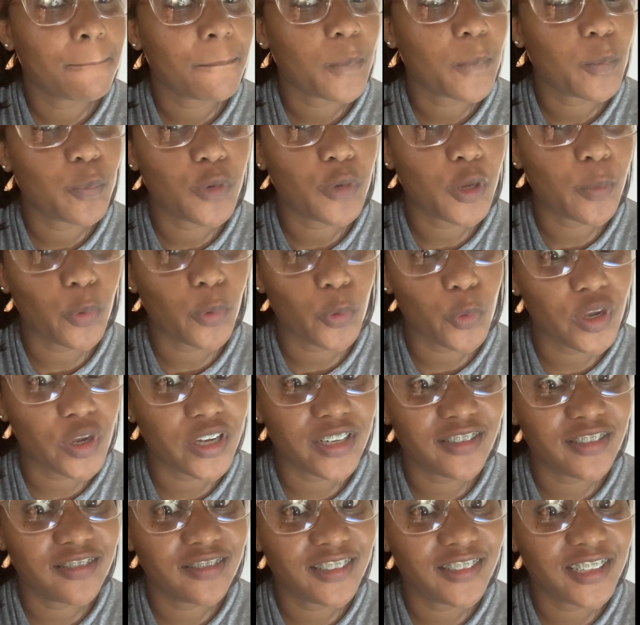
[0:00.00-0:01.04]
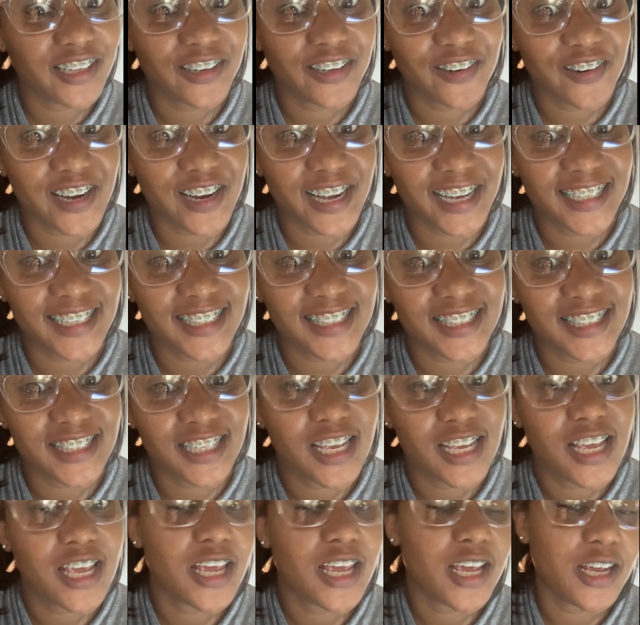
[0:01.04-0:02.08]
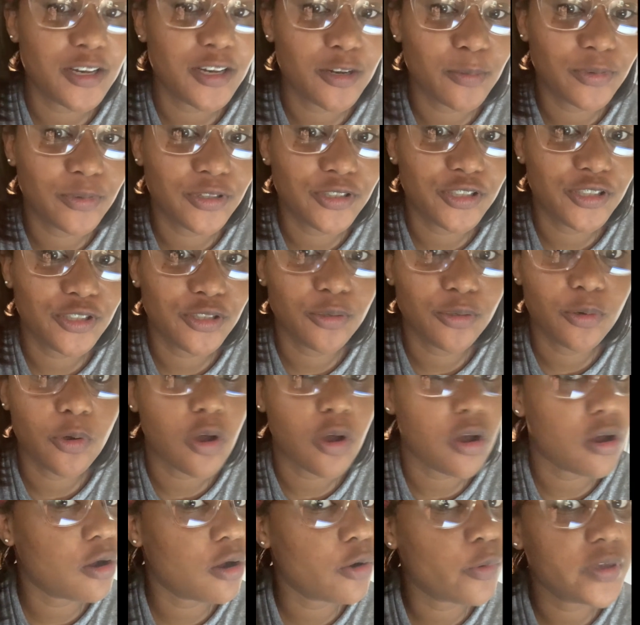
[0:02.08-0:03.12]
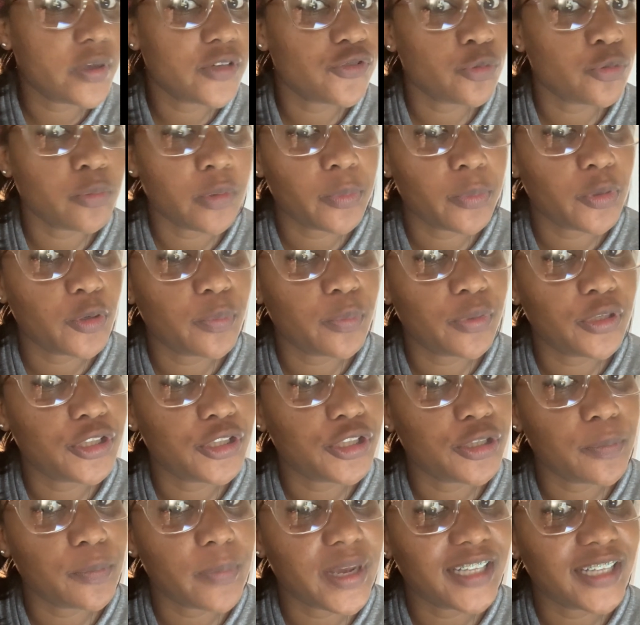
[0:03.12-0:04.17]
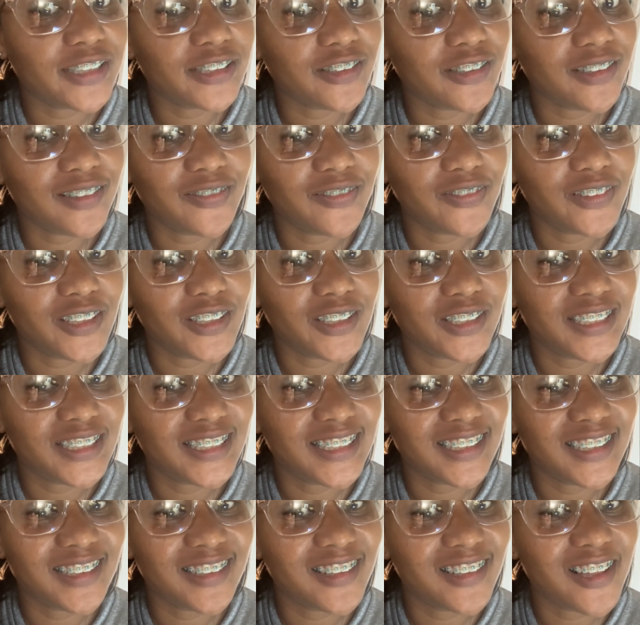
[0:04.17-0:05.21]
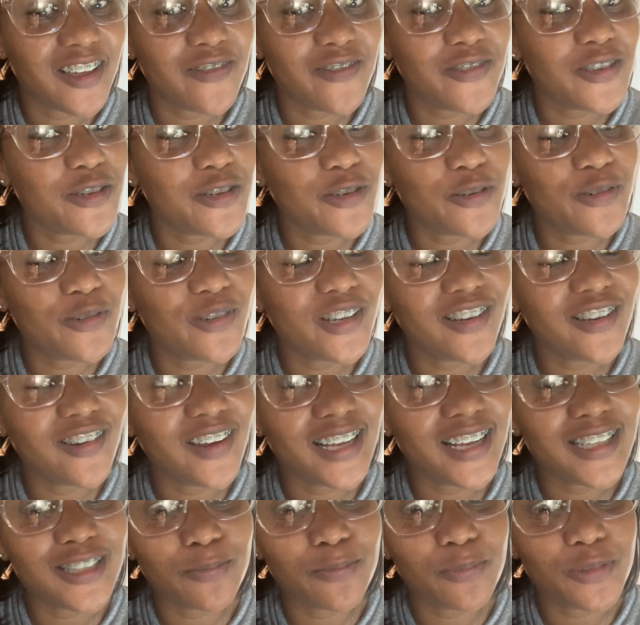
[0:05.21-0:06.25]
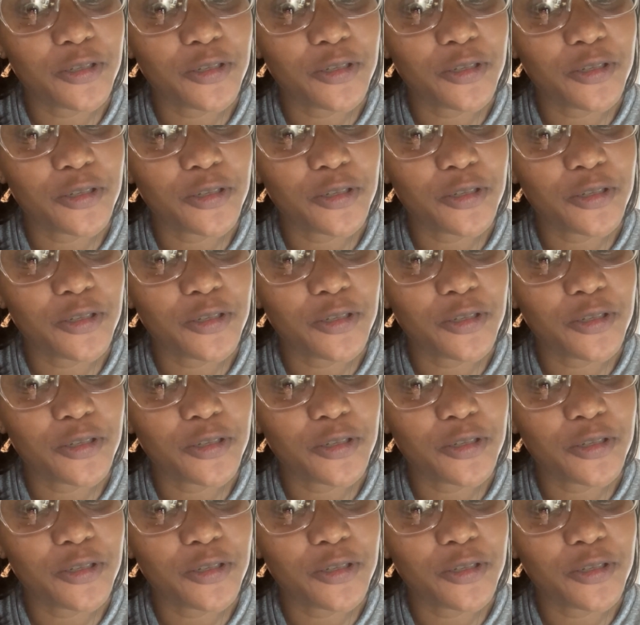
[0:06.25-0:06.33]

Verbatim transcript: Number one, congrats. And number two, always remember to put your mask on first. Love you. Congrats. I'm so